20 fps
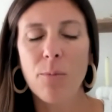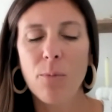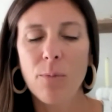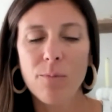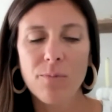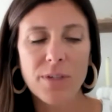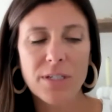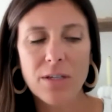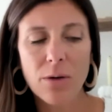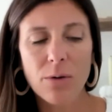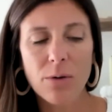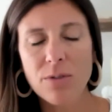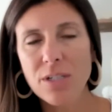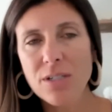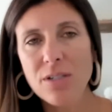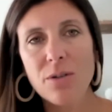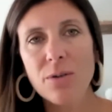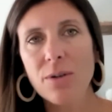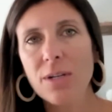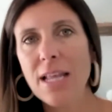so just
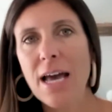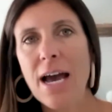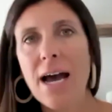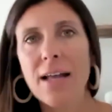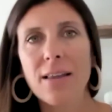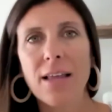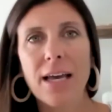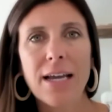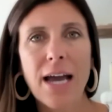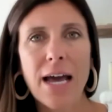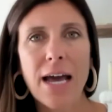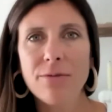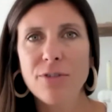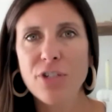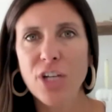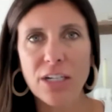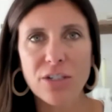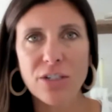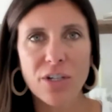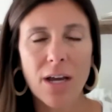doing that, like kind of
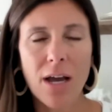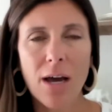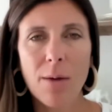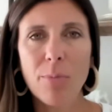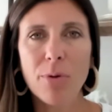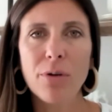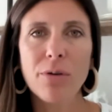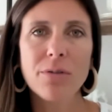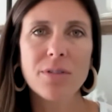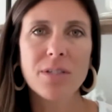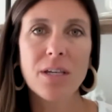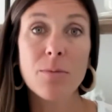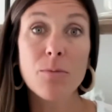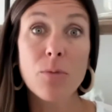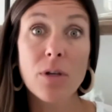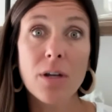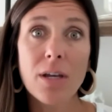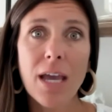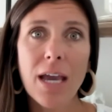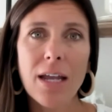changing up who's
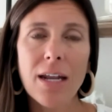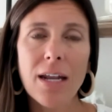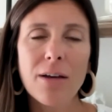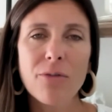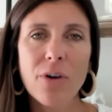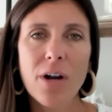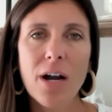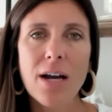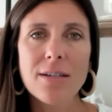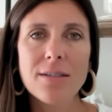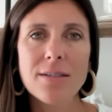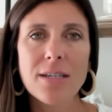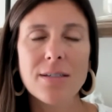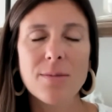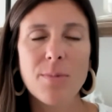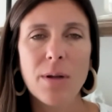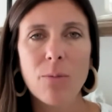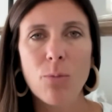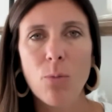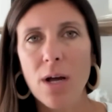communicating for us has
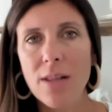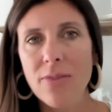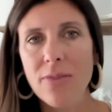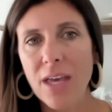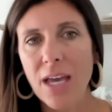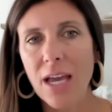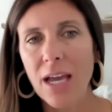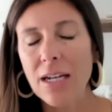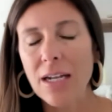been one thing.